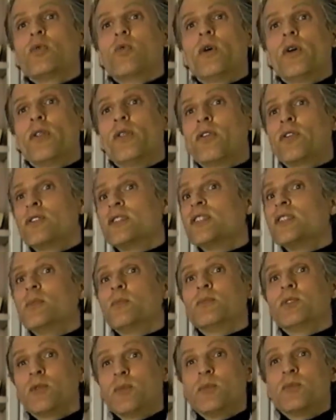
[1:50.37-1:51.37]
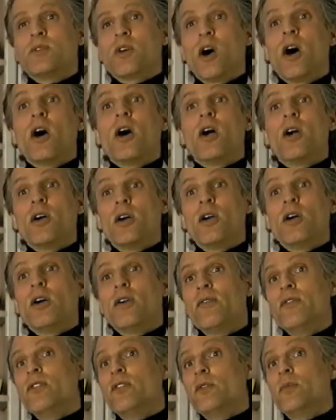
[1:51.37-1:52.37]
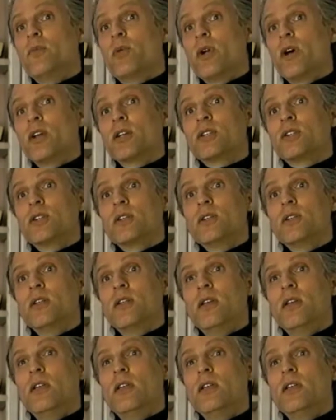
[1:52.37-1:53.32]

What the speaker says: what their symptoms are of the depression.